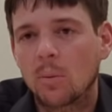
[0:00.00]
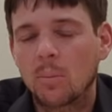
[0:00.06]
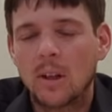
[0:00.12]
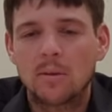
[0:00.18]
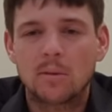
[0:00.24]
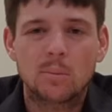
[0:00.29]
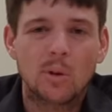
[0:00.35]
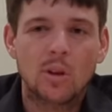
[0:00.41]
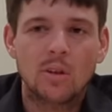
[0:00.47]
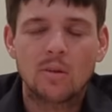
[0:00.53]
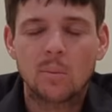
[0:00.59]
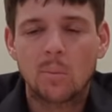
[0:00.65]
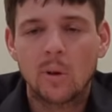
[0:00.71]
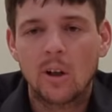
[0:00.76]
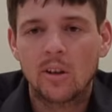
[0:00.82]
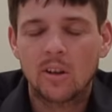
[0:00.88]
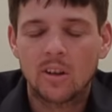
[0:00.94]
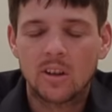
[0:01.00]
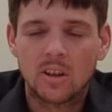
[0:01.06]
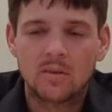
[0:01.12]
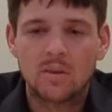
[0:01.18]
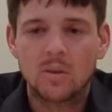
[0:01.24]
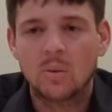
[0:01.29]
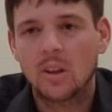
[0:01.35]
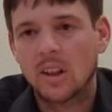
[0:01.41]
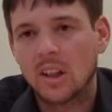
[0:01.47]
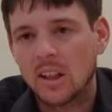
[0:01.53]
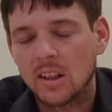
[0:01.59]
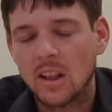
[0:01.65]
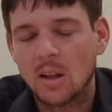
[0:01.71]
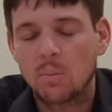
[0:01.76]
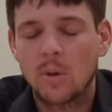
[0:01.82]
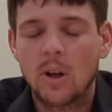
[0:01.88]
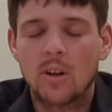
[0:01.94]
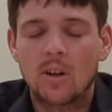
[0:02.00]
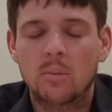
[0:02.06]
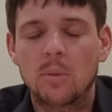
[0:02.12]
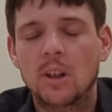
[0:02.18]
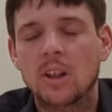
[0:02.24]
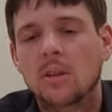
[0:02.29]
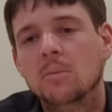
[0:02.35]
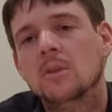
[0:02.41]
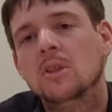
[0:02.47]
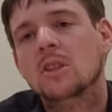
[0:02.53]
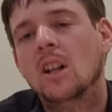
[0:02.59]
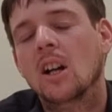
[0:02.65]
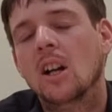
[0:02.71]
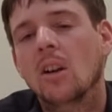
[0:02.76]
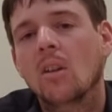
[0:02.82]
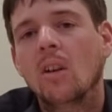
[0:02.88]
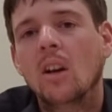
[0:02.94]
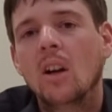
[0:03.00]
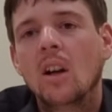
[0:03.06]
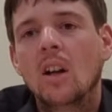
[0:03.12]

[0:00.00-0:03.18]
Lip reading: maybe more of a barn look if you want like that barn dominium style.